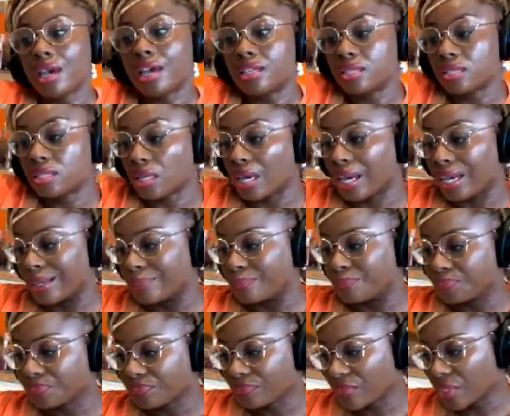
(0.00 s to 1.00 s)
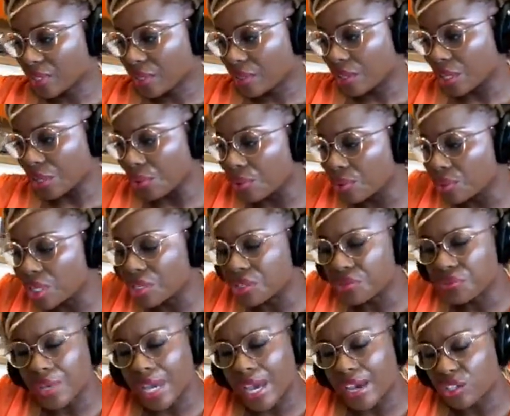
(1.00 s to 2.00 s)
And the
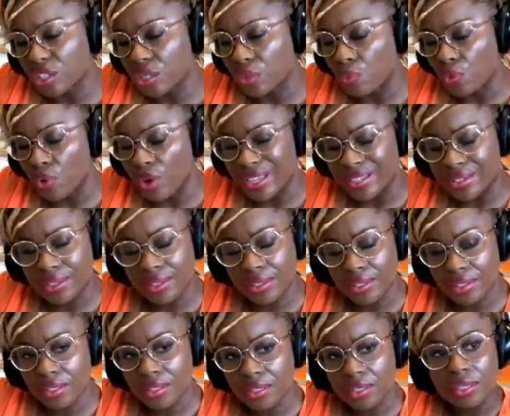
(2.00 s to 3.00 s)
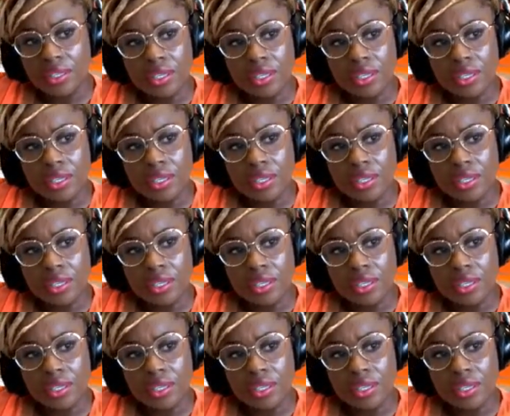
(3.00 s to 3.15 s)
audience reaction was